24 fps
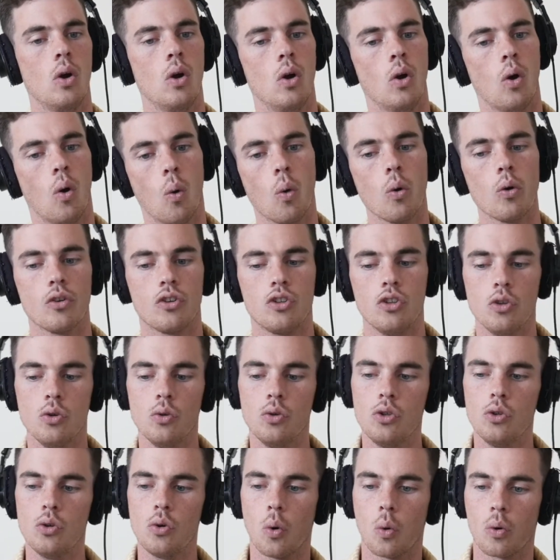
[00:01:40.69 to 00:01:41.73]
Or
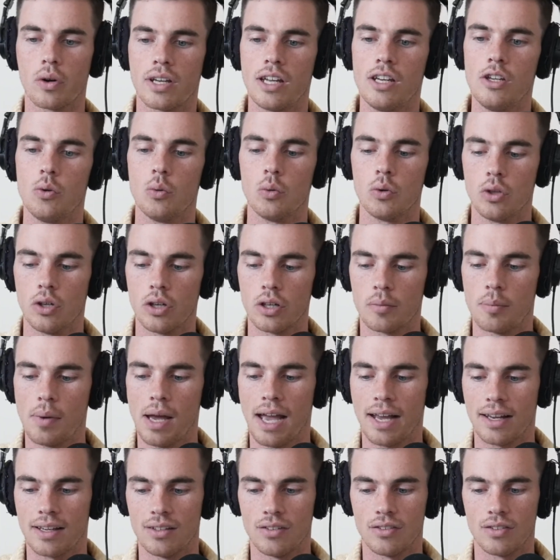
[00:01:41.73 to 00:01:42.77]
can you look back
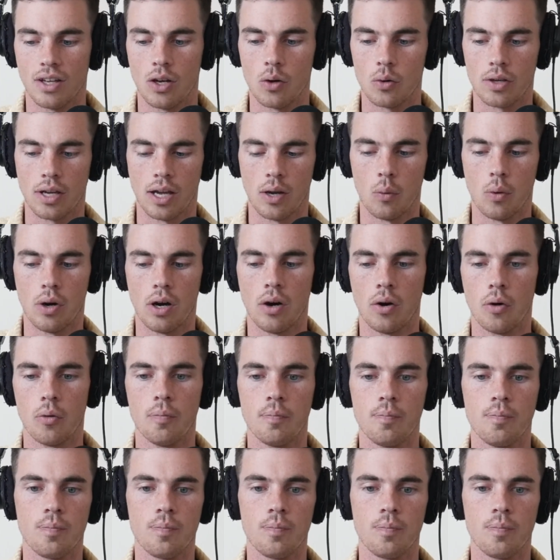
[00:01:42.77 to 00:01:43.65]
and say, okay, well,